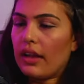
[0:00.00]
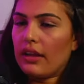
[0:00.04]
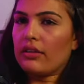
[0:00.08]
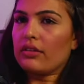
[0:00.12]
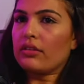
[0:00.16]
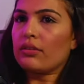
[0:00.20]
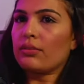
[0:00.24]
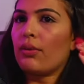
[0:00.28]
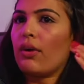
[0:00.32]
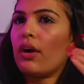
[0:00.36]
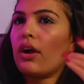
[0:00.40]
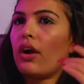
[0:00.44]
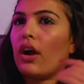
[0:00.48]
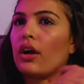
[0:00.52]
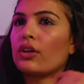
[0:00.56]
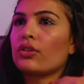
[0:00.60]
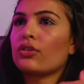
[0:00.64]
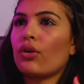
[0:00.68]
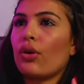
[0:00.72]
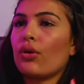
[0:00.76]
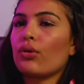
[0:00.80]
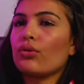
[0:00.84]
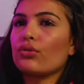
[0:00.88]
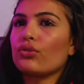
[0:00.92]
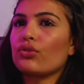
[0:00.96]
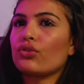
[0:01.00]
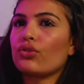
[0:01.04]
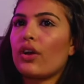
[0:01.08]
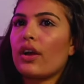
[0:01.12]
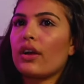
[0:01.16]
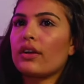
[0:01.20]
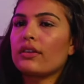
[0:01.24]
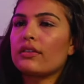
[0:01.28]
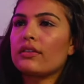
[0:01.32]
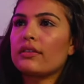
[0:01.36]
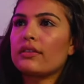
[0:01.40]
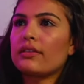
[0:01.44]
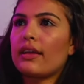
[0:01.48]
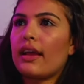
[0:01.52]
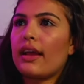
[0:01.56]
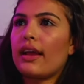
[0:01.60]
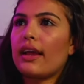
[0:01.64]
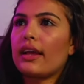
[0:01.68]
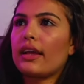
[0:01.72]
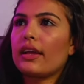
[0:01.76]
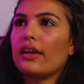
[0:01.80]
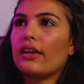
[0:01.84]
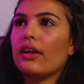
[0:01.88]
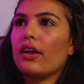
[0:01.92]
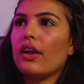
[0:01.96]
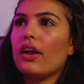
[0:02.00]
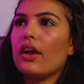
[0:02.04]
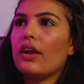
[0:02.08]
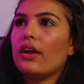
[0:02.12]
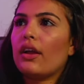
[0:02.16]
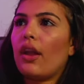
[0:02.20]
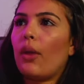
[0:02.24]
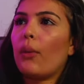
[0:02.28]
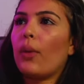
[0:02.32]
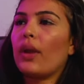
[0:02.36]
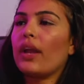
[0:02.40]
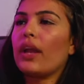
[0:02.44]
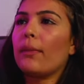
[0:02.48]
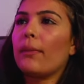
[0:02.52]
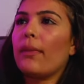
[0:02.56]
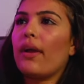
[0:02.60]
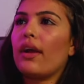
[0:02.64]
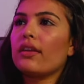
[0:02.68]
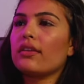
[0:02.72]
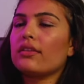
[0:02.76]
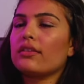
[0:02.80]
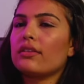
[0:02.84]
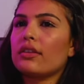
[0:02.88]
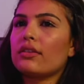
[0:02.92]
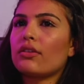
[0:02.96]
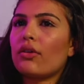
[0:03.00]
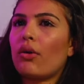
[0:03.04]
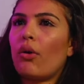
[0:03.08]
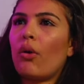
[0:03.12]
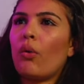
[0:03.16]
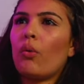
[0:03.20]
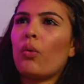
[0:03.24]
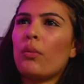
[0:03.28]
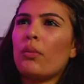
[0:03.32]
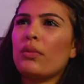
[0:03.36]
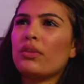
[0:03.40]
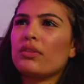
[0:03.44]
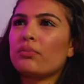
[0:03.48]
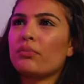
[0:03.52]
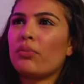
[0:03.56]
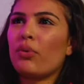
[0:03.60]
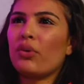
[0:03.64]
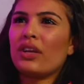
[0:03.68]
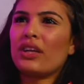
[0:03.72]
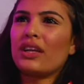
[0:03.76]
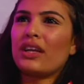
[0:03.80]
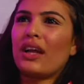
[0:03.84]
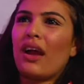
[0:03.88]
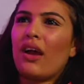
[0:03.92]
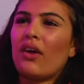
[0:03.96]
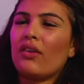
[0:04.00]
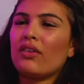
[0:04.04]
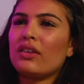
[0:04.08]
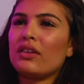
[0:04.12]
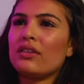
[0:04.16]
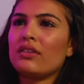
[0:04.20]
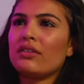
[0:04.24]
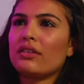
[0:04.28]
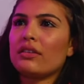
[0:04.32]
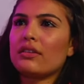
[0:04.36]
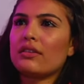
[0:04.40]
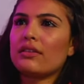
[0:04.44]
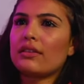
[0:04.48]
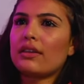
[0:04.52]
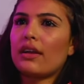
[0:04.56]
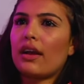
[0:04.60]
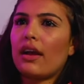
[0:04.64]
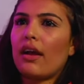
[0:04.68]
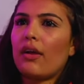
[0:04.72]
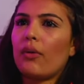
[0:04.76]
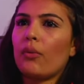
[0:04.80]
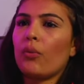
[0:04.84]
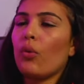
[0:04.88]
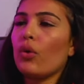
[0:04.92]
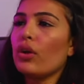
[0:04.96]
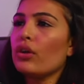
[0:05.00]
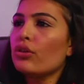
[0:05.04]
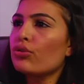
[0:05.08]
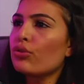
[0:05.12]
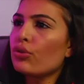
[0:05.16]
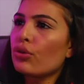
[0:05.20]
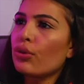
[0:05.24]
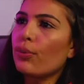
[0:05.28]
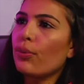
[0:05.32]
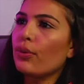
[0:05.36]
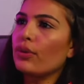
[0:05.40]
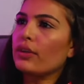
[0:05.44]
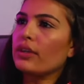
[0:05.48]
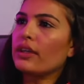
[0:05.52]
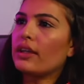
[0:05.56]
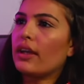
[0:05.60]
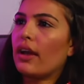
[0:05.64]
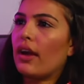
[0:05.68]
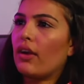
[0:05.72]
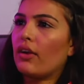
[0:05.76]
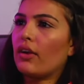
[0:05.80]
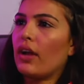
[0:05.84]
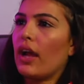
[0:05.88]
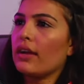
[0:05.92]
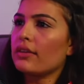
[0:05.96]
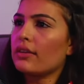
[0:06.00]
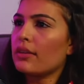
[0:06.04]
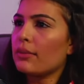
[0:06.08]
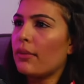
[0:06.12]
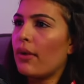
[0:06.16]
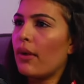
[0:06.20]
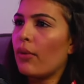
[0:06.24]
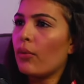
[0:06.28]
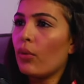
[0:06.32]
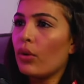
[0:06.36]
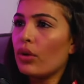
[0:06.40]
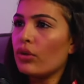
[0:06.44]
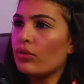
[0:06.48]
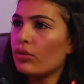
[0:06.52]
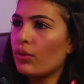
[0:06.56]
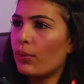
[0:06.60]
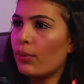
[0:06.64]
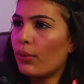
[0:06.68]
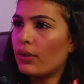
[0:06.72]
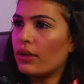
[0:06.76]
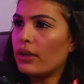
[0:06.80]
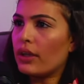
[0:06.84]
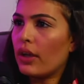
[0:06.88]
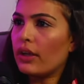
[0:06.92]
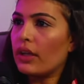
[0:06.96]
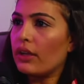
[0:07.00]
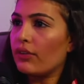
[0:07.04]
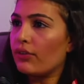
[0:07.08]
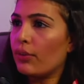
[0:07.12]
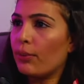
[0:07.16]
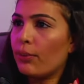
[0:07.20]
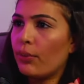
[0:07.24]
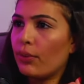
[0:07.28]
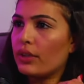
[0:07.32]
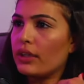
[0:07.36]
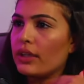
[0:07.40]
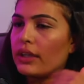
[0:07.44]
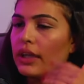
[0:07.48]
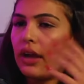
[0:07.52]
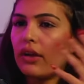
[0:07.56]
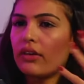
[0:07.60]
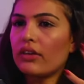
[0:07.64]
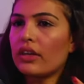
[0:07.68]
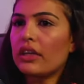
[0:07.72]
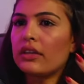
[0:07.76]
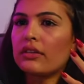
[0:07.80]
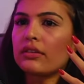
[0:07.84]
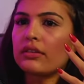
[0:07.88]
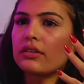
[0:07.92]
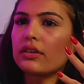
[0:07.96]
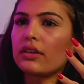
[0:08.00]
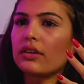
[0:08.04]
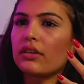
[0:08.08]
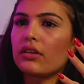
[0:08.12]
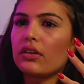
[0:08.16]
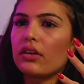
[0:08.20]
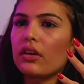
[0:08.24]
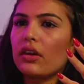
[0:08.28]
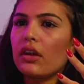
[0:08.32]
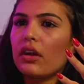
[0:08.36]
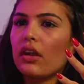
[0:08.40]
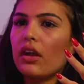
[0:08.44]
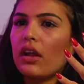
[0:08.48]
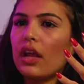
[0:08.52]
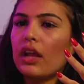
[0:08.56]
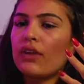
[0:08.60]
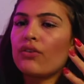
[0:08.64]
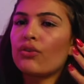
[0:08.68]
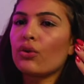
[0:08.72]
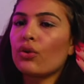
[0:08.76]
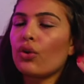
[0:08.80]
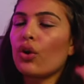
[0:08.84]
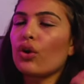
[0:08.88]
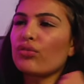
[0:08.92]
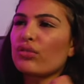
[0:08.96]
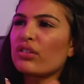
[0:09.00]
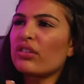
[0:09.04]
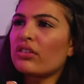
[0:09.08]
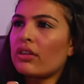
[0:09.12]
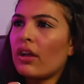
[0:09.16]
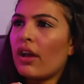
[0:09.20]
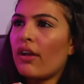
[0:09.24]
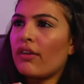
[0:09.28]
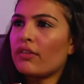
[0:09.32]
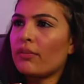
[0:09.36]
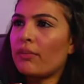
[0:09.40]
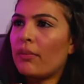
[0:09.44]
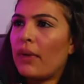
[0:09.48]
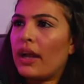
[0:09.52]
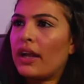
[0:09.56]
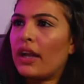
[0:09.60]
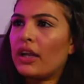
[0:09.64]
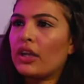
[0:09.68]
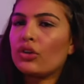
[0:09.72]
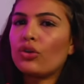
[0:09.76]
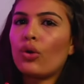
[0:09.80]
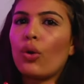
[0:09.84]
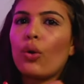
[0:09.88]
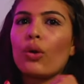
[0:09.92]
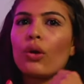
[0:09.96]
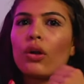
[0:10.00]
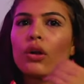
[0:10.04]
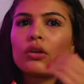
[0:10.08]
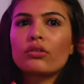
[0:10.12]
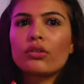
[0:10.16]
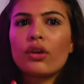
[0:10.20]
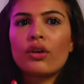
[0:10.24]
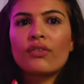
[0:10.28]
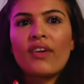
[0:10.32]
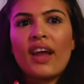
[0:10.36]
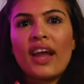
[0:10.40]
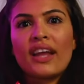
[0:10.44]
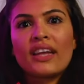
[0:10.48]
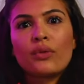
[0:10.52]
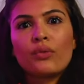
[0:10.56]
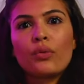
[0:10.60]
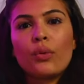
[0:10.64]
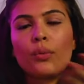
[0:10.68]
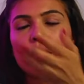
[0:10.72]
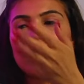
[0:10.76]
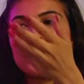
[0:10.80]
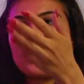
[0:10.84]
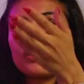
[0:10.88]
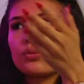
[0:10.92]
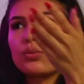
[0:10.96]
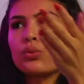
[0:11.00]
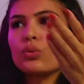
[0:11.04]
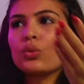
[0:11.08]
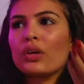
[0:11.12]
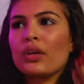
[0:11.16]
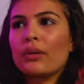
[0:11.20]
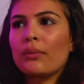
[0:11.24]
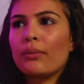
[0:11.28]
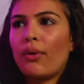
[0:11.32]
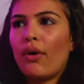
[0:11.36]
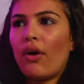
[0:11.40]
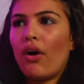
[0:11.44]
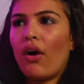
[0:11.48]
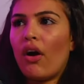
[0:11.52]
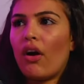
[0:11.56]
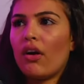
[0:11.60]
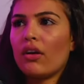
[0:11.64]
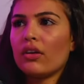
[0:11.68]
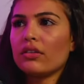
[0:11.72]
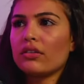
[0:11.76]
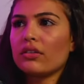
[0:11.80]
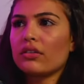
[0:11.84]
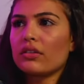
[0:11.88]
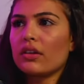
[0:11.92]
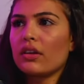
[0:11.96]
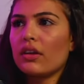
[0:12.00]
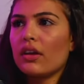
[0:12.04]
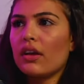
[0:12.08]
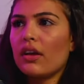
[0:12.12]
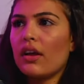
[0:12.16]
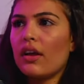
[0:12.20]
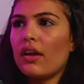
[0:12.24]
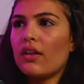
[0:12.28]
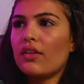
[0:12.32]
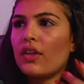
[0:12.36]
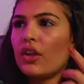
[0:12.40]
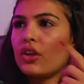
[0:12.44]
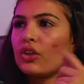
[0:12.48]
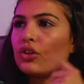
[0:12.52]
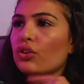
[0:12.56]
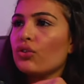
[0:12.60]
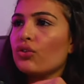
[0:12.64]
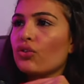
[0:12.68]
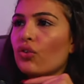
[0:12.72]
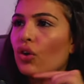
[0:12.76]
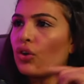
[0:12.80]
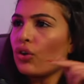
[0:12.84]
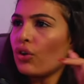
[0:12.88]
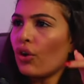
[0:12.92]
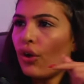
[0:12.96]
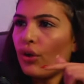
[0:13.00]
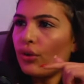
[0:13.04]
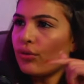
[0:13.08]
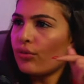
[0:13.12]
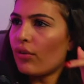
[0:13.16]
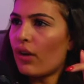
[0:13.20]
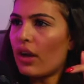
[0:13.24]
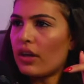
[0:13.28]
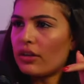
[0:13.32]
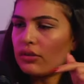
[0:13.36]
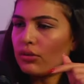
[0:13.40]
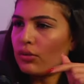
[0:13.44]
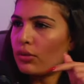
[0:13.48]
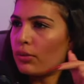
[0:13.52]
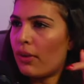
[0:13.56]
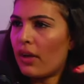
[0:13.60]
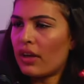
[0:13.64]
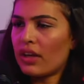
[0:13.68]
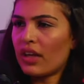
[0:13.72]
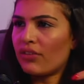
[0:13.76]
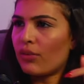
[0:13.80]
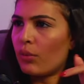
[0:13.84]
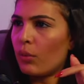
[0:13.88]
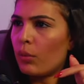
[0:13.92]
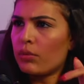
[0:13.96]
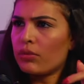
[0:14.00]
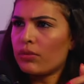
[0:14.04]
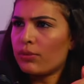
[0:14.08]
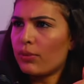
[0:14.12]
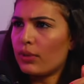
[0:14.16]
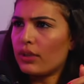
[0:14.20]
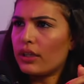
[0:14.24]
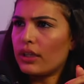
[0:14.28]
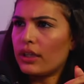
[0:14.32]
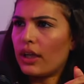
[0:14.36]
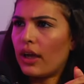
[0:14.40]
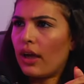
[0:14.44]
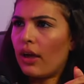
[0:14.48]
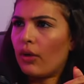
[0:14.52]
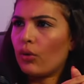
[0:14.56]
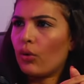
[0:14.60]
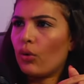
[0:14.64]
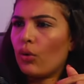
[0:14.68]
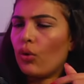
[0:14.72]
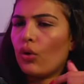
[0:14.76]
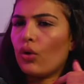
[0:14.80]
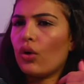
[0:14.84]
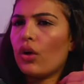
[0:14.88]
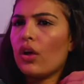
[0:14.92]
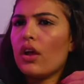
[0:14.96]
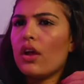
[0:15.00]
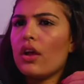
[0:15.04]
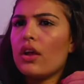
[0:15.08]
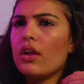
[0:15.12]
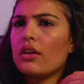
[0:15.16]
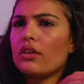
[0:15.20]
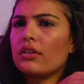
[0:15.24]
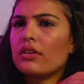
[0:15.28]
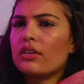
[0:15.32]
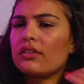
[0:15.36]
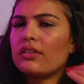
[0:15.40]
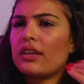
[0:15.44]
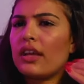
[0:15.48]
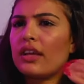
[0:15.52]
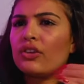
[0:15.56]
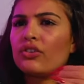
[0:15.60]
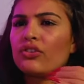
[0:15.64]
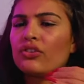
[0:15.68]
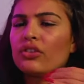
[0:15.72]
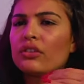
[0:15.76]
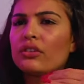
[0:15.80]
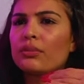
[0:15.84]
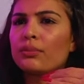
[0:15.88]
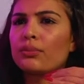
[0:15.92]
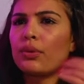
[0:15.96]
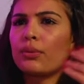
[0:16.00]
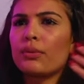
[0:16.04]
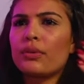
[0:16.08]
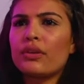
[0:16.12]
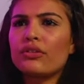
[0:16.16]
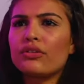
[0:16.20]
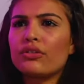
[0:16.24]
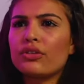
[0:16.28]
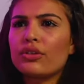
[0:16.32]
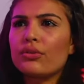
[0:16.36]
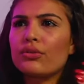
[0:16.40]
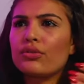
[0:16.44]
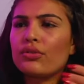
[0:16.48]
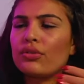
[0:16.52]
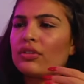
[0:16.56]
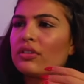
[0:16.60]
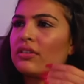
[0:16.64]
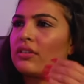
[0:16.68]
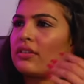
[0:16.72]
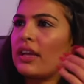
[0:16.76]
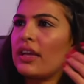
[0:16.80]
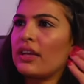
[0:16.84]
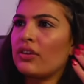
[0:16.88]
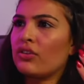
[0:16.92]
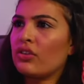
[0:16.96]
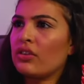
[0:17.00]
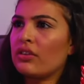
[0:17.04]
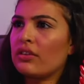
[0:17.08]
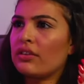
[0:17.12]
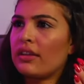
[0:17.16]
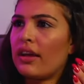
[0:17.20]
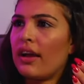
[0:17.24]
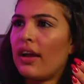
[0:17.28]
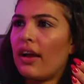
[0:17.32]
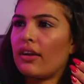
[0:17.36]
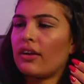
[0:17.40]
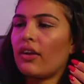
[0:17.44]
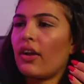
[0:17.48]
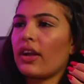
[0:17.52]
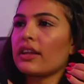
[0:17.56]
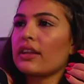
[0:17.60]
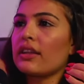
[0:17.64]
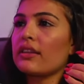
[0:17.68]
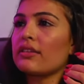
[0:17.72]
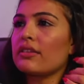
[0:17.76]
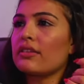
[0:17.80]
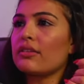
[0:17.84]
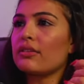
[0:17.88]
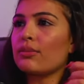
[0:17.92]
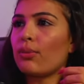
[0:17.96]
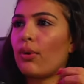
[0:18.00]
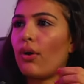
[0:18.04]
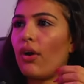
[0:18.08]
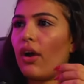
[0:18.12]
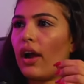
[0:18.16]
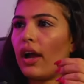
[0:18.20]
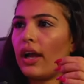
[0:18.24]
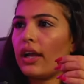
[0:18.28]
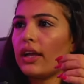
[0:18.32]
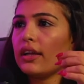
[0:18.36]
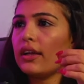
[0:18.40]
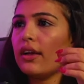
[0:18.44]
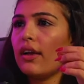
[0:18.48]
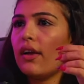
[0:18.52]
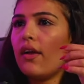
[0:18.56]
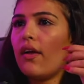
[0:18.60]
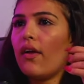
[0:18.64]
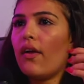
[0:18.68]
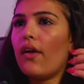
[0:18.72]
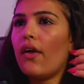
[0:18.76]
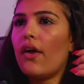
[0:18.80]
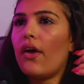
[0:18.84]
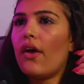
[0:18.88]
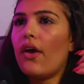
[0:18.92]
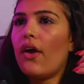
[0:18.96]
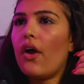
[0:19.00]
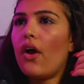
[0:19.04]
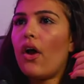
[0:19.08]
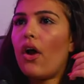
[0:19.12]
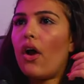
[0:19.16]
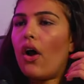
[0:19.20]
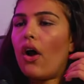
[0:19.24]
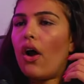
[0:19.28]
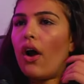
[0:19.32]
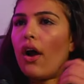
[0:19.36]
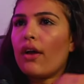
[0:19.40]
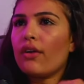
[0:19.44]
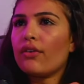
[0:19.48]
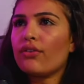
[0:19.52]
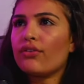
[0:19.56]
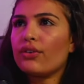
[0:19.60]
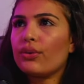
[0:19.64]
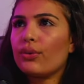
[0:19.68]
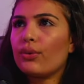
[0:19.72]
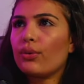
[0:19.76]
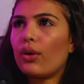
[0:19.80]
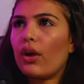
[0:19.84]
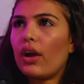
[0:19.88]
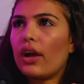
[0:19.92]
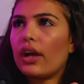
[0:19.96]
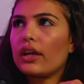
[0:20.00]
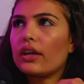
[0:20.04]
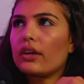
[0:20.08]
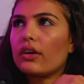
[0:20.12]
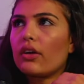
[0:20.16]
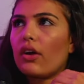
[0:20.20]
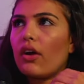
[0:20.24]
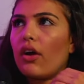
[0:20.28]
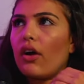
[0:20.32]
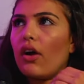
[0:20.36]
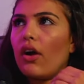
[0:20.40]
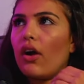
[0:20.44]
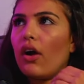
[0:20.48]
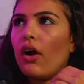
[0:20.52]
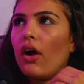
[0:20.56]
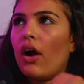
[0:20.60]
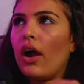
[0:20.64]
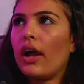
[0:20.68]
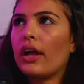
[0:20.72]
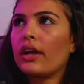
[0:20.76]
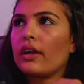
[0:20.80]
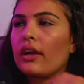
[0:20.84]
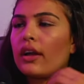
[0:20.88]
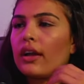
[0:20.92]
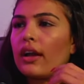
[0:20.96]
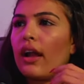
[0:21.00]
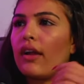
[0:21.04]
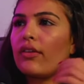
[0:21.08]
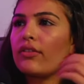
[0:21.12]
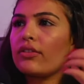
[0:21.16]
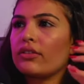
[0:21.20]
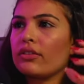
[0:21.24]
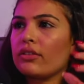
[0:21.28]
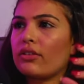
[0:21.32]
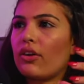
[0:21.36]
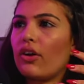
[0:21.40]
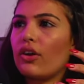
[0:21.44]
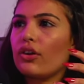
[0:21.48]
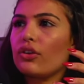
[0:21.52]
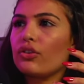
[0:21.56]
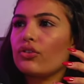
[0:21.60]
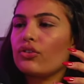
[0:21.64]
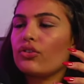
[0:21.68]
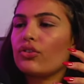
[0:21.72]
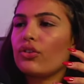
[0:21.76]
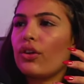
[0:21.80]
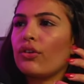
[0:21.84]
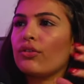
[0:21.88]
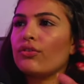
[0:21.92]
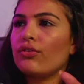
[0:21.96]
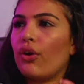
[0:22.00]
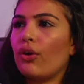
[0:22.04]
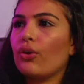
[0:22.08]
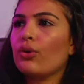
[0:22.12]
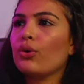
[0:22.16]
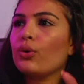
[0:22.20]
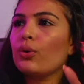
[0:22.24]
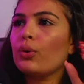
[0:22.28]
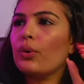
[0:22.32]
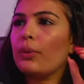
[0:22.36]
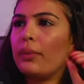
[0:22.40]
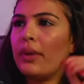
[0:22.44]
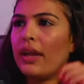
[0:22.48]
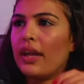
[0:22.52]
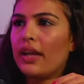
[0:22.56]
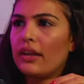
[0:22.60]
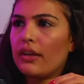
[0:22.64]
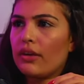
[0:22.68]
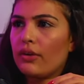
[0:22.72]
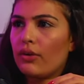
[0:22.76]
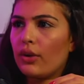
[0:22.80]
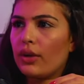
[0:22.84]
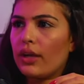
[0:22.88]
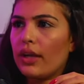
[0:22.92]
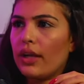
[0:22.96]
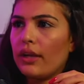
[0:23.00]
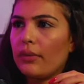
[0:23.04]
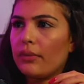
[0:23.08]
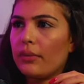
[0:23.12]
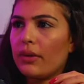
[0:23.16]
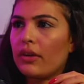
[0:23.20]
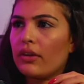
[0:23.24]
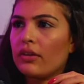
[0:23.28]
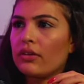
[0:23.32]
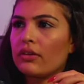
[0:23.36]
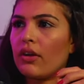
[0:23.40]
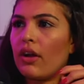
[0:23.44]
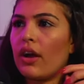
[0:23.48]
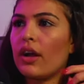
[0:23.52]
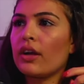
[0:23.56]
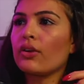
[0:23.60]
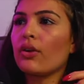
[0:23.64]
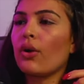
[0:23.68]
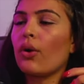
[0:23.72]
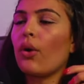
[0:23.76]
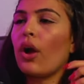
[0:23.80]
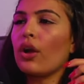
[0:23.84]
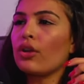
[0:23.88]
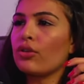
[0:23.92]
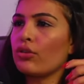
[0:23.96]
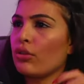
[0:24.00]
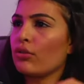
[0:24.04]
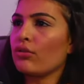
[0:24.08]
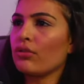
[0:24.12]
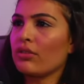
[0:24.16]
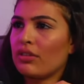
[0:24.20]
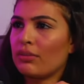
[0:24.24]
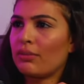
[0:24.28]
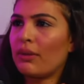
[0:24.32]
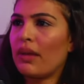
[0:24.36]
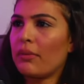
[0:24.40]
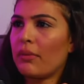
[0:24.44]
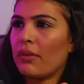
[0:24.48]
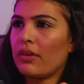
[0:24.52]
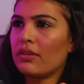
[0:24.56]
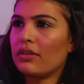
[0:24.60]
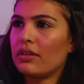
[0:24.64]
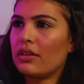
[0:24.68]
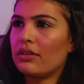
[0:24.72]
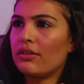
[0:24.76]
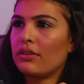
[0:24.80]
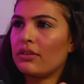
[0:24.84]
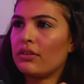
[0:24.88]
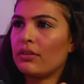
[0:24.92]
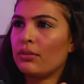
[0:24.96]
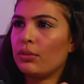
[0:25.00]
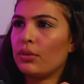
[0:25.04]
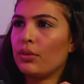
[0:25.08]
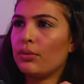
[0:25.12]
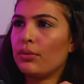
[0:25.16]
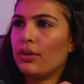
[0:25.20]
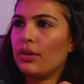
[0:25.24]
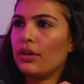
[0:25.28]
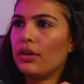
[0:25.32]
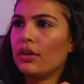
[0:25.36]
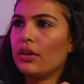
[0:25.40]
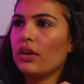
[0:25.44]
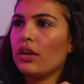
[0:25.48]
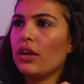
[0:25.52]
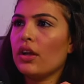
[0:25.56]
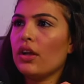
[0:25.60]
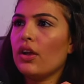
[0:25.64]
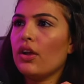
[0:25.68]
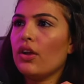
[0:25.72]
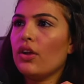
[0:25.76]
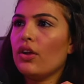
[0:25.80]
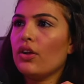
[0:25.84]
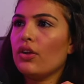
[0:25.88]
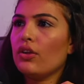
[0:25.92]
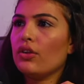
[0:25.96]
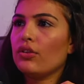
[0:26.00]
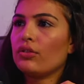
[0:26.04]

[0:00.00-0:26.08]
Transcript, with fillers: That's why I don't try to say like when a man says, "Oh, a woman's body count, this, this, that." What is your body count as a man? What is your body count? If your body count isn't, if you're not a reserved man and you don't lust over any woman that's walking past, Hmm. then you've got no right to talk about another woman's body count or to say she's promiscuous or to say she's that. Like, this is why I feel like I can have such a vocal opinion on it because I know I do respect myself as a woman. Mm.